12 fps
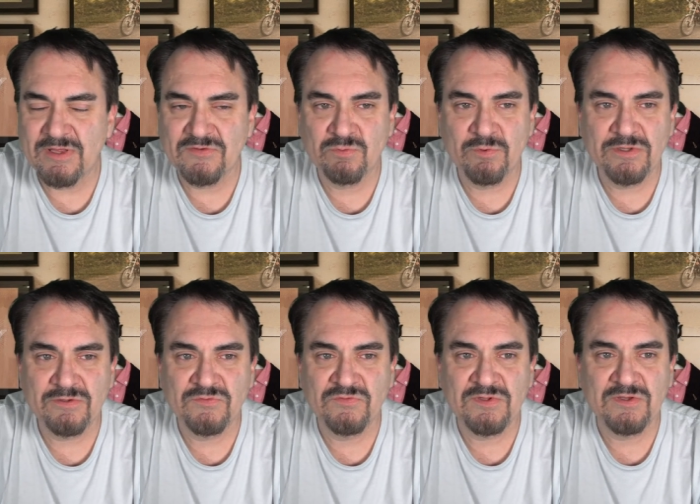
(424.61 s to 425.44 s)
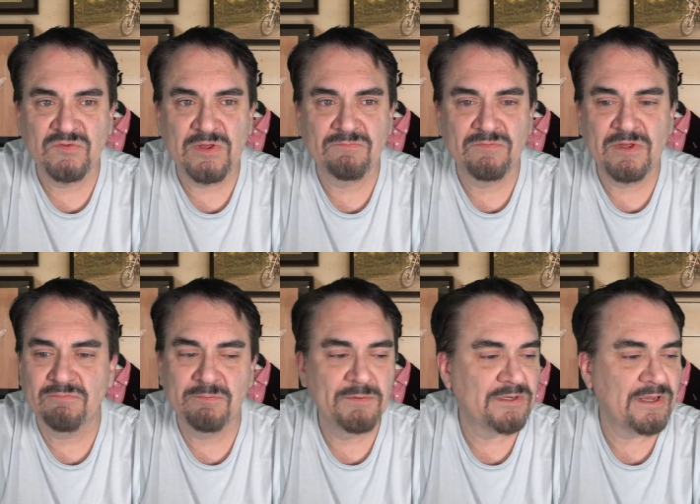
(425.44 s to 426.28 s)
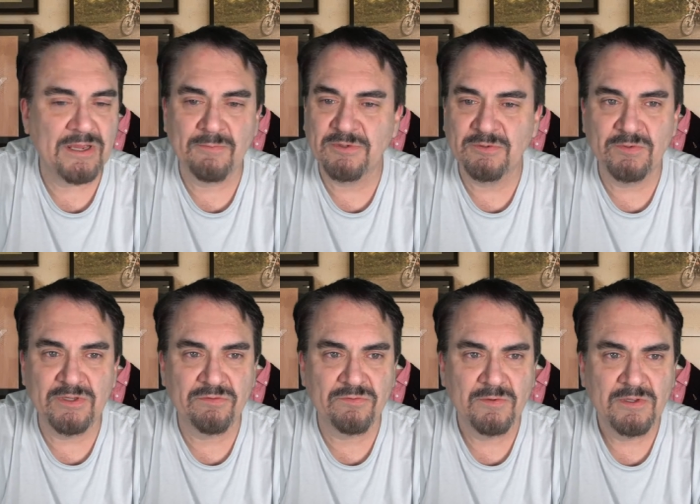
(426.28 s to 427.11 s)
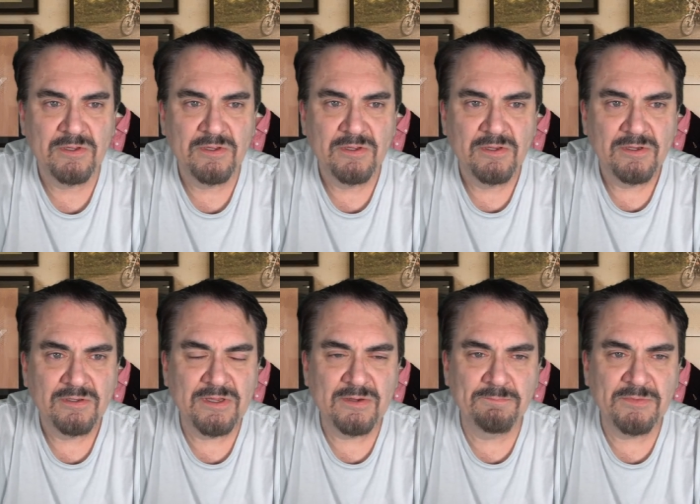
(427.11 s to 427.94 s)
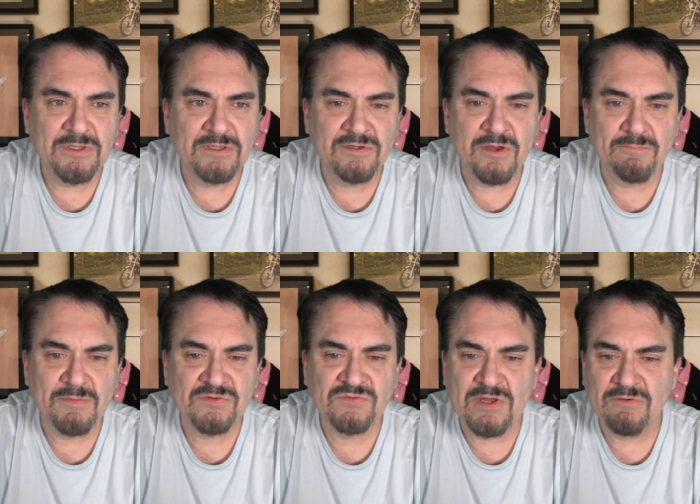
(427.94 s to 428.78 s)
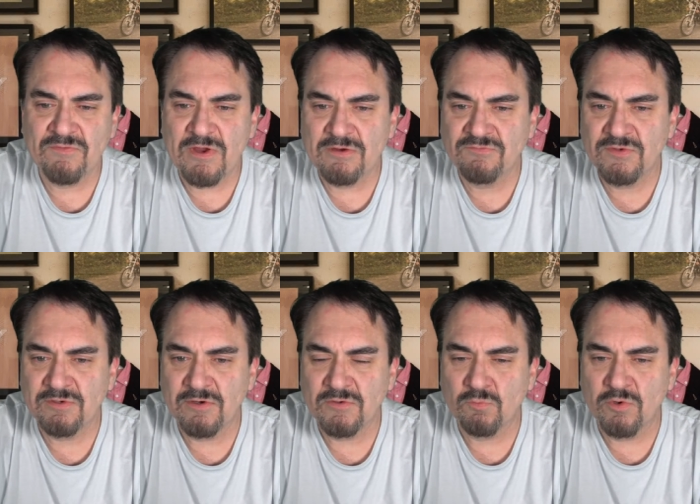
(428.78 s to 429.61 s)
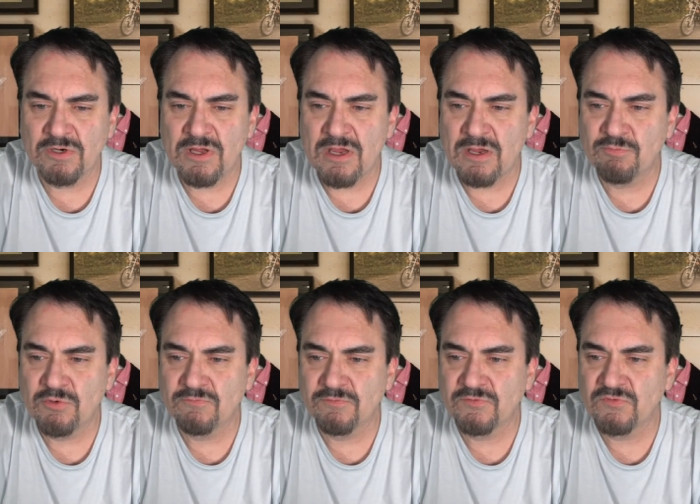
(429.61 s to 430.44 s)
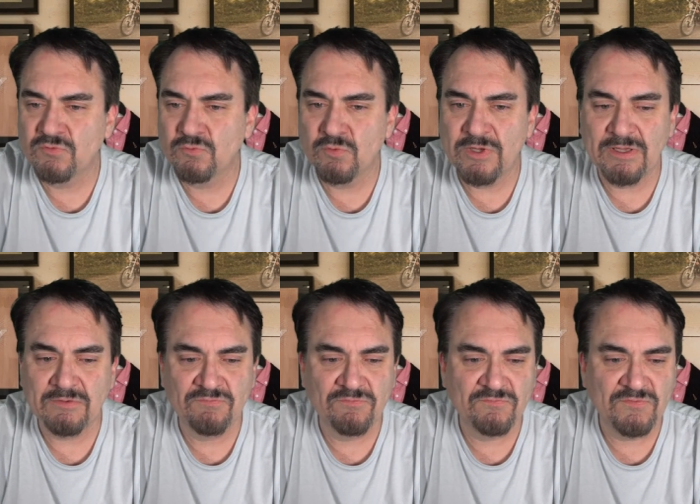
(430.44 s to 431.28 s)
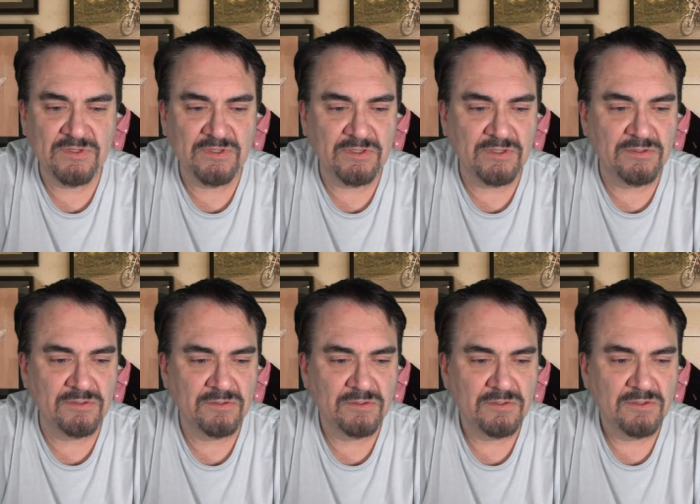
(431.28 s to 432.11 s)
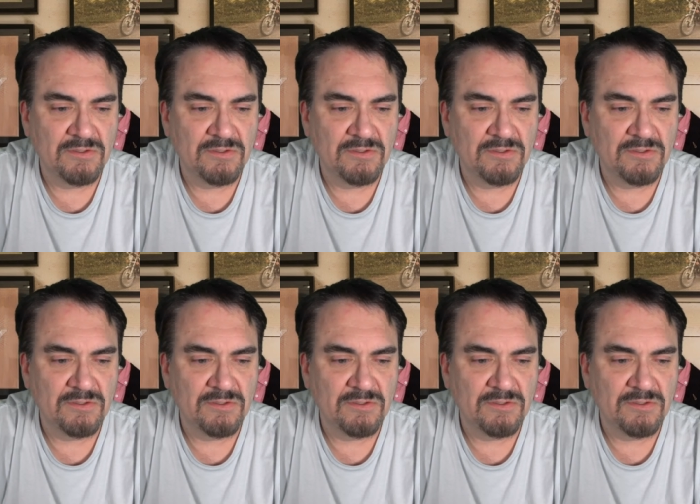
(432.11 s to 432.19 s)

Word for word: That's one of those things I've never been happy with. Let me cut myself off here, and we're going to hop over to a feed.